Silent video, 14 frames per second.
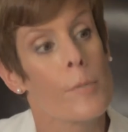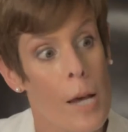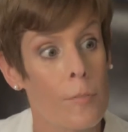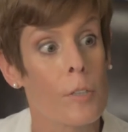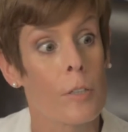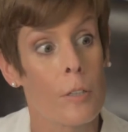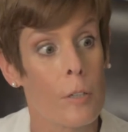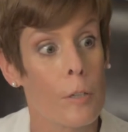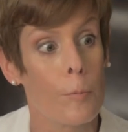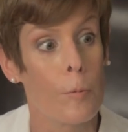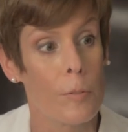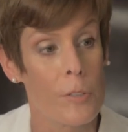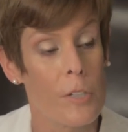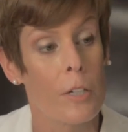have to
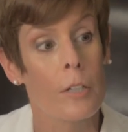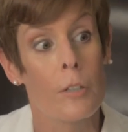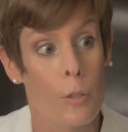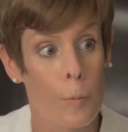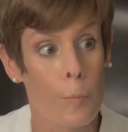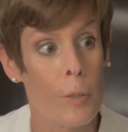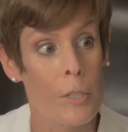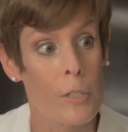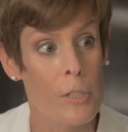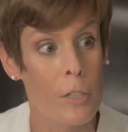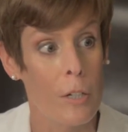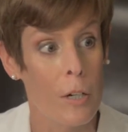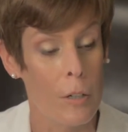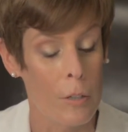dig a little bit
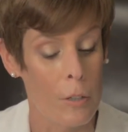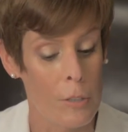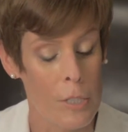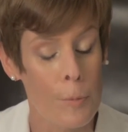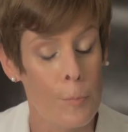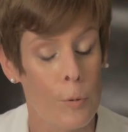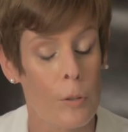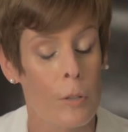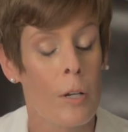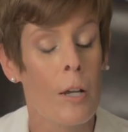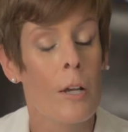deeper